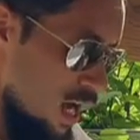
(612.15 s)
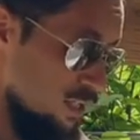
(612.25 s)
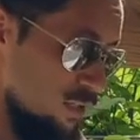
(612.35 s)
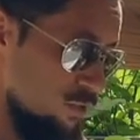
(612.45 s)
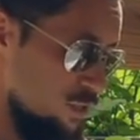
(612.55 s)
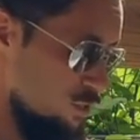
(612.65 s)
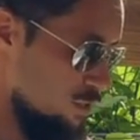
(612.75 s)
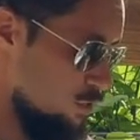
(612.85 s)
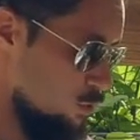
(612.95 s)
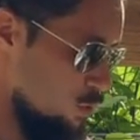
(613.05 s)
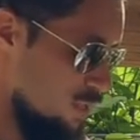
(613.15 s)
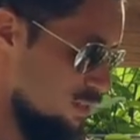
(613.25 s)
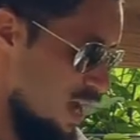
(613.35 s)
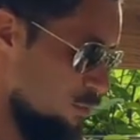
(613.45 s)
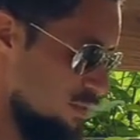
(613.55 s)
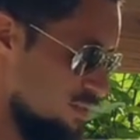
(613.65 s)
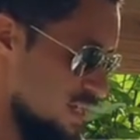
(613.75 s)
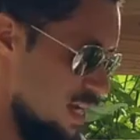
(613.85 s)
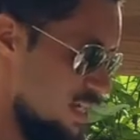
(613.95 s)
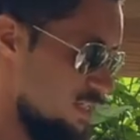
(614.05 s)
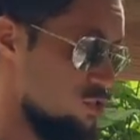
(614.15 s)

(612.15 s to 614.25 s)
Another thing you could do is, I would say,